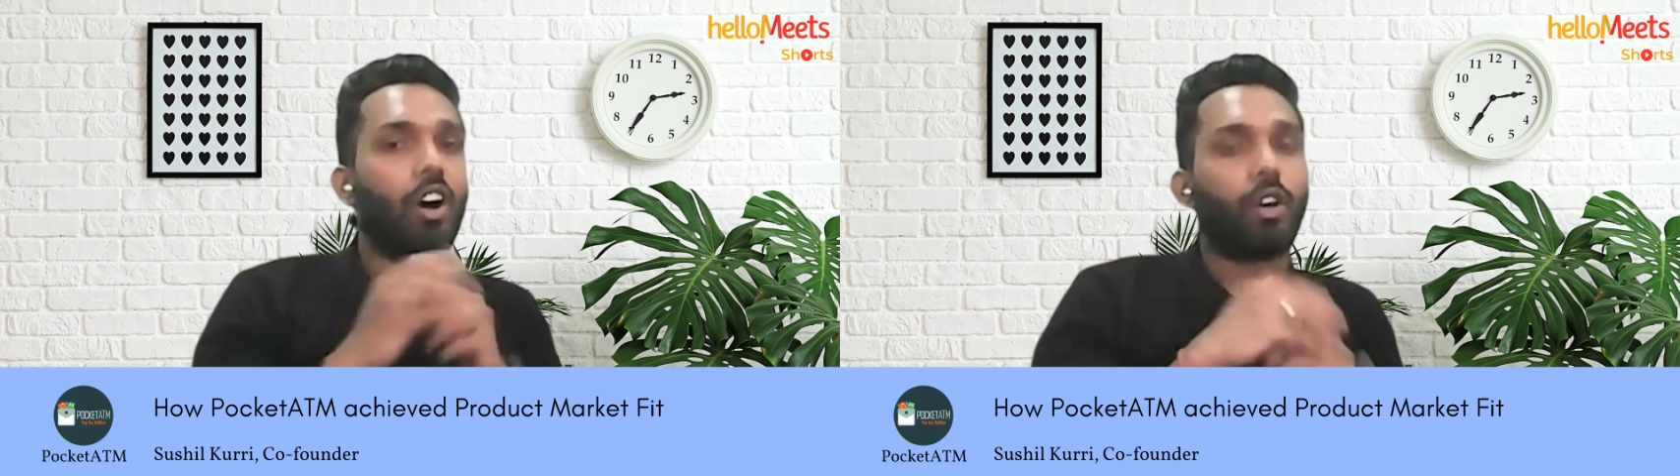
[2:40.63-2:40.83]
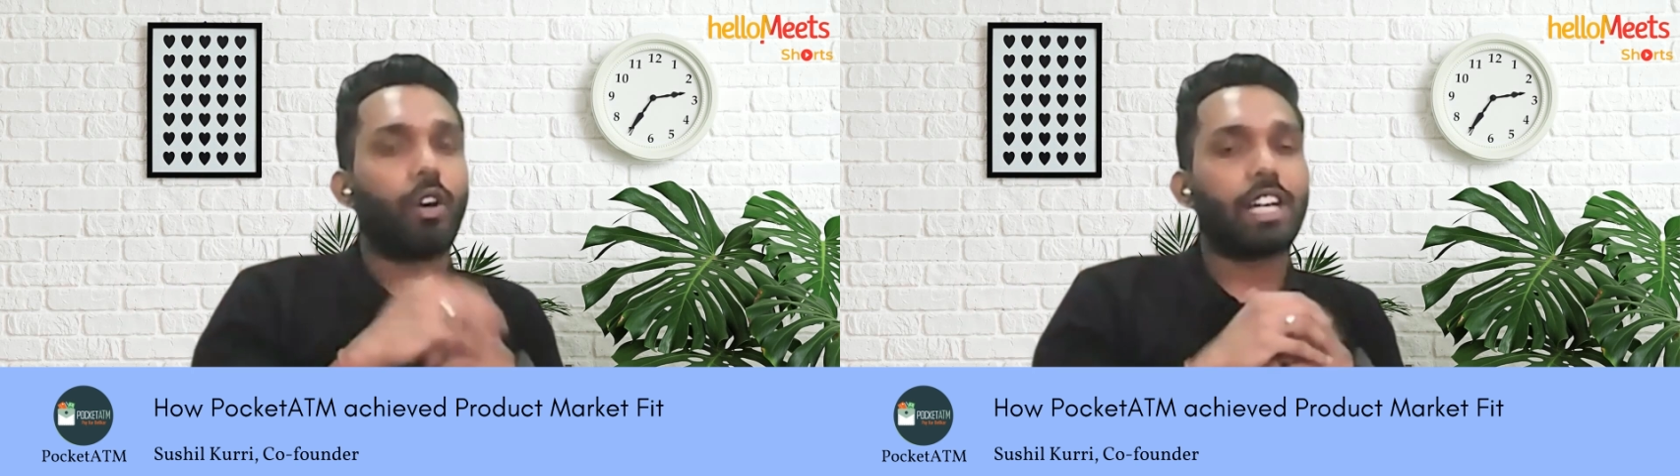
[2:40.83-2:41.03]

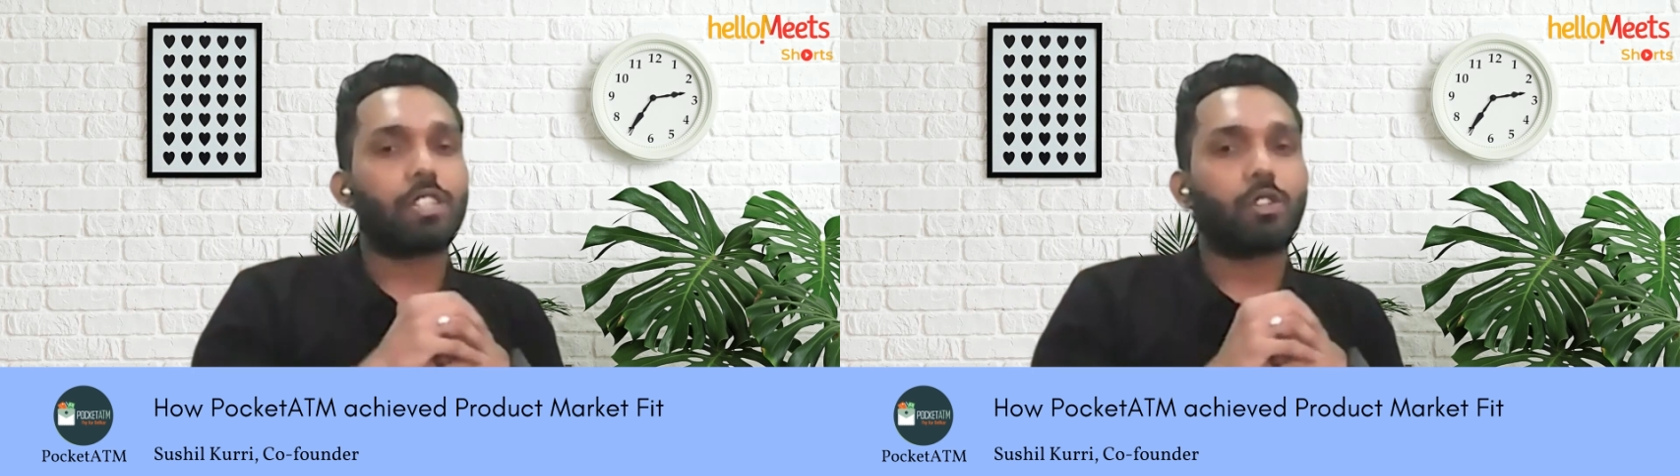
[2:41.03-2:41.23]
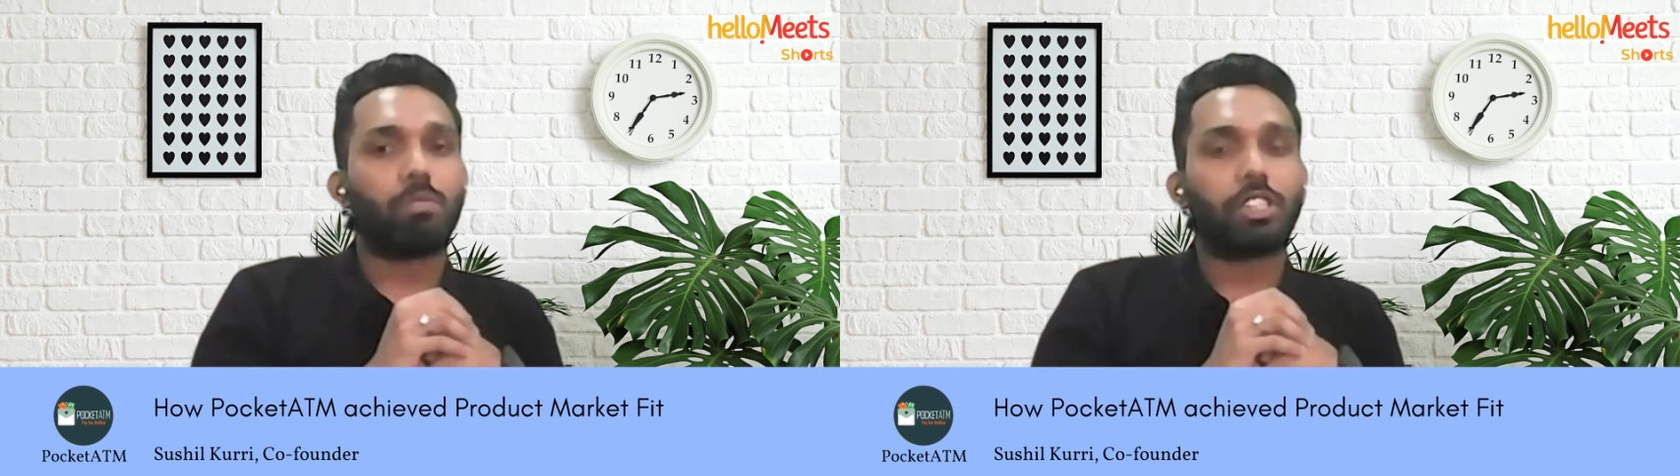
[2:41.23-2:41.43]
Okay,
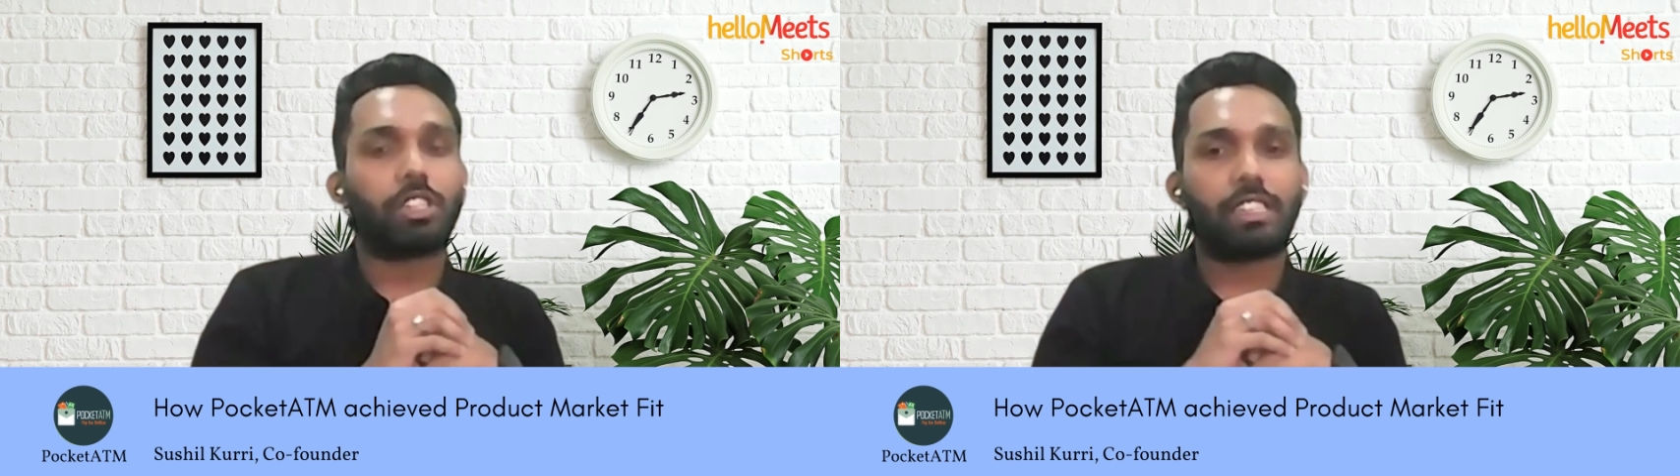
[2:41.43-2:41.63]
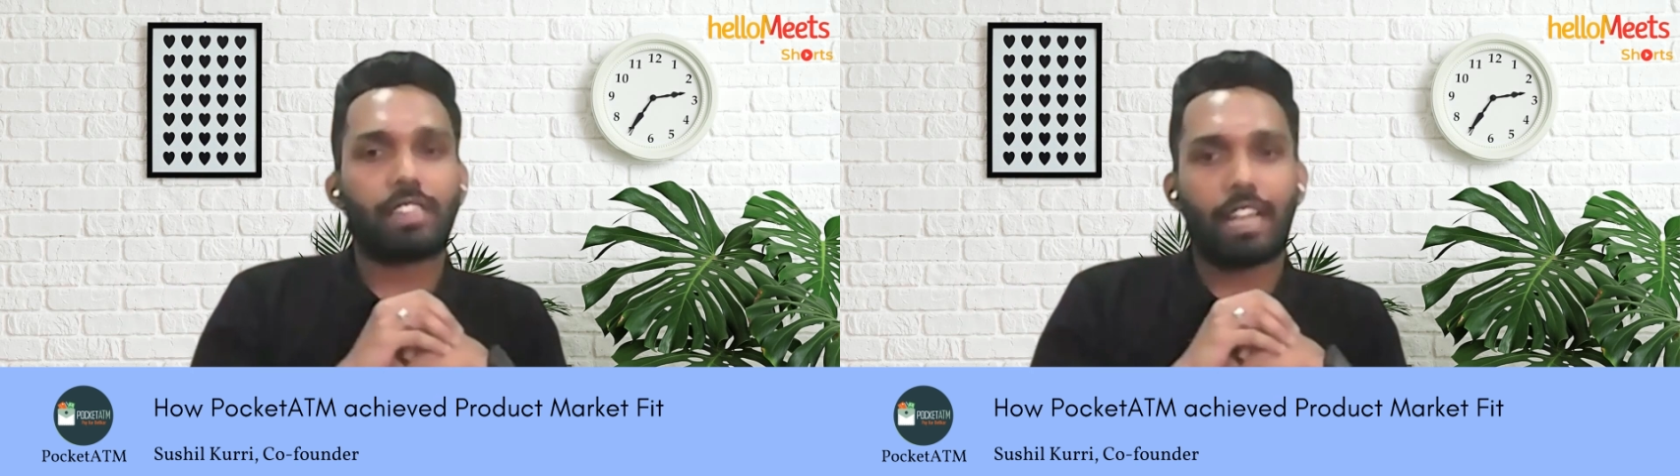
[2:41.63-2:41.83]
so
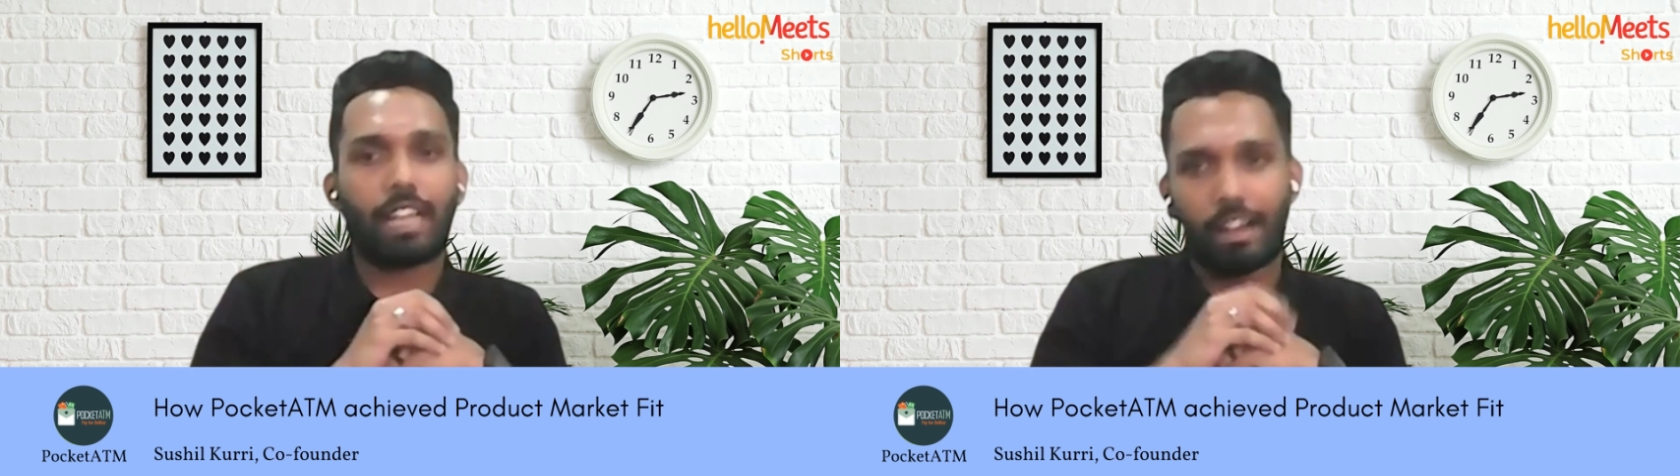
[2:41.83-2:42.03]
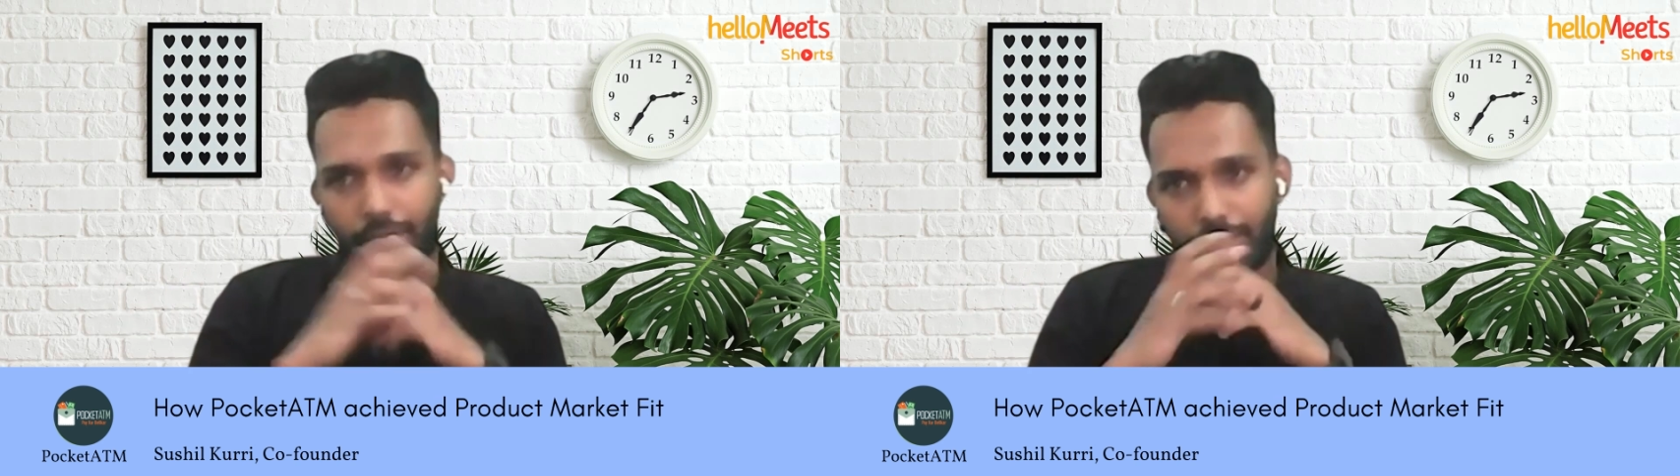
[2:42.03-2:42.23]
merchants
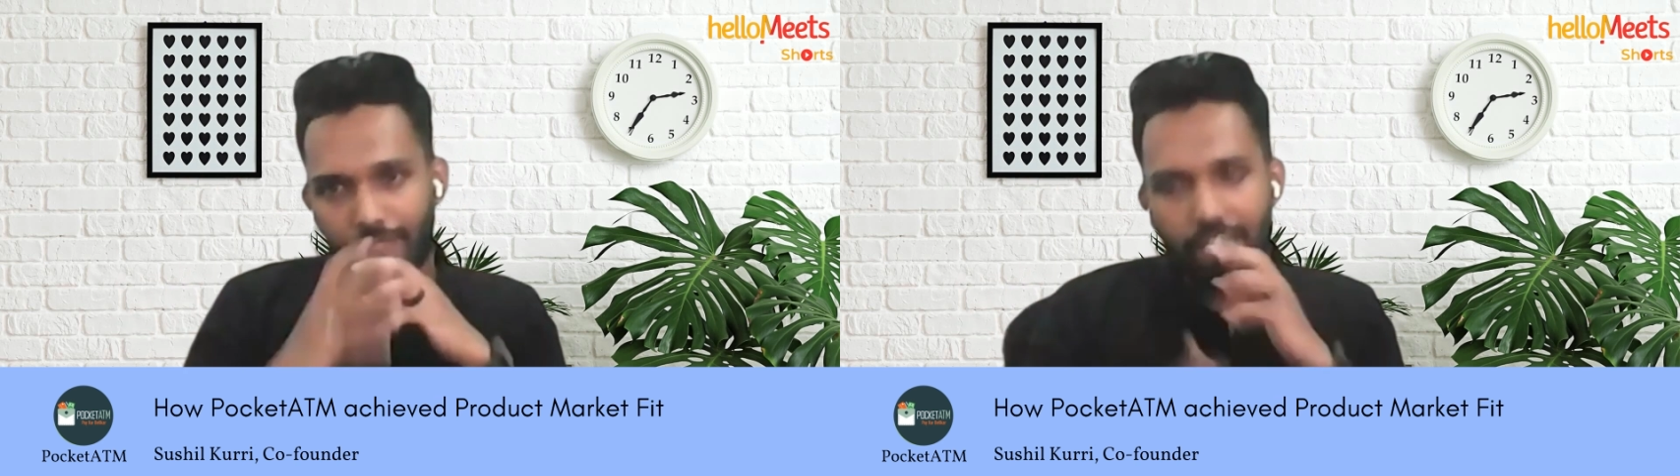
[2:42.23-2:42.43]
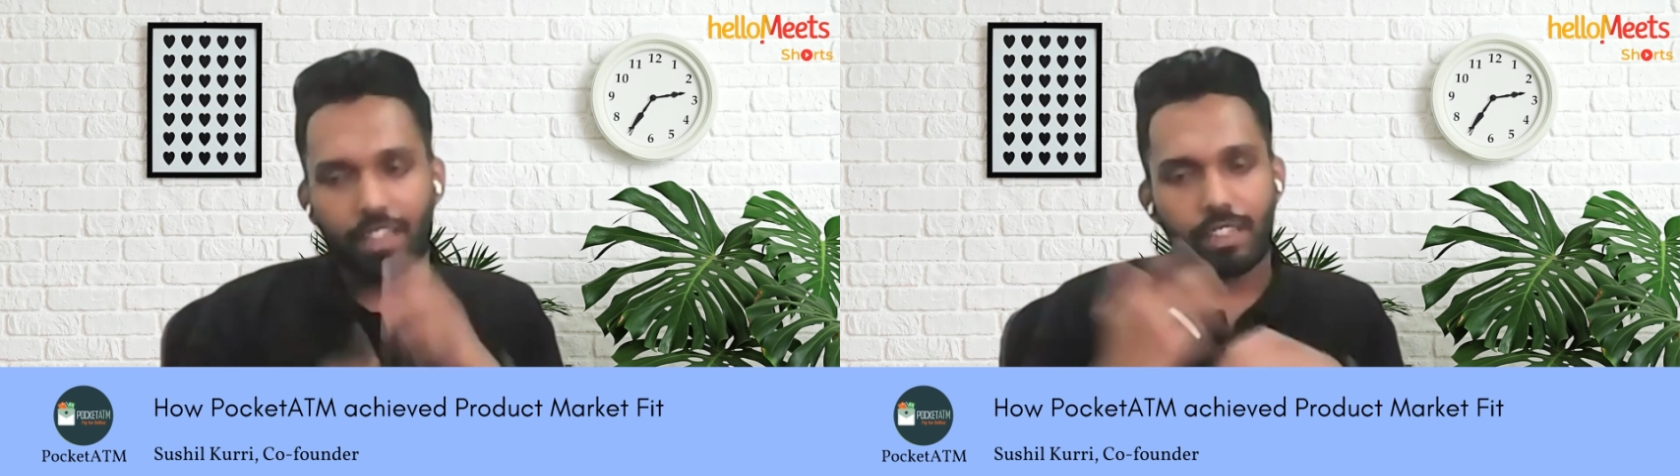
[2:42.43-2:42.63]
have
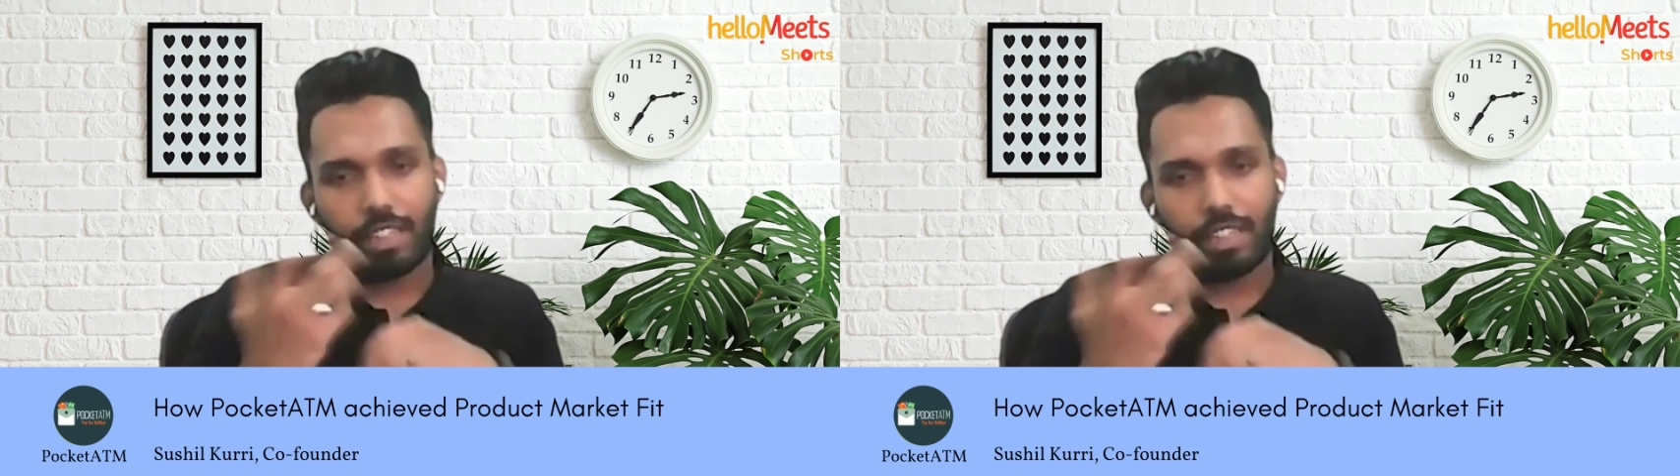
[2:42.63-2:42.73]
felt